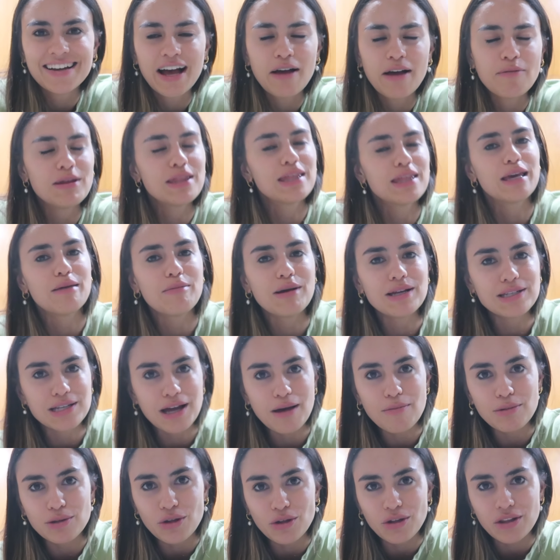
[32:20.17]
I've been thinking about
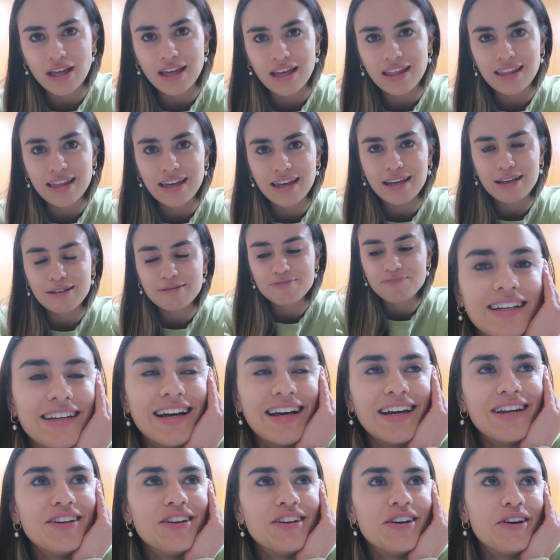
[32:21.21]
time a lot lately.
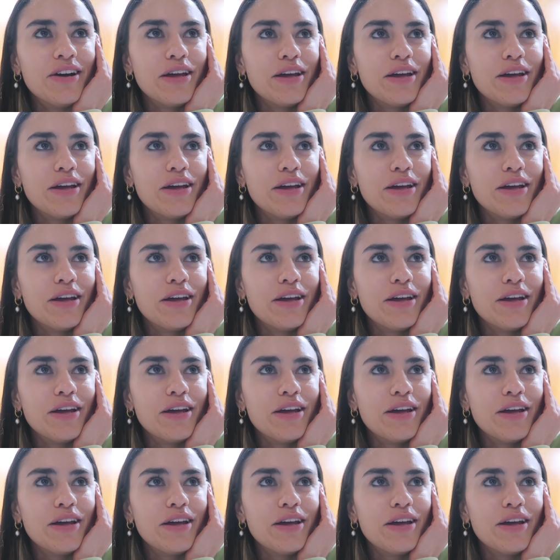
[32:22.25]
I don't know,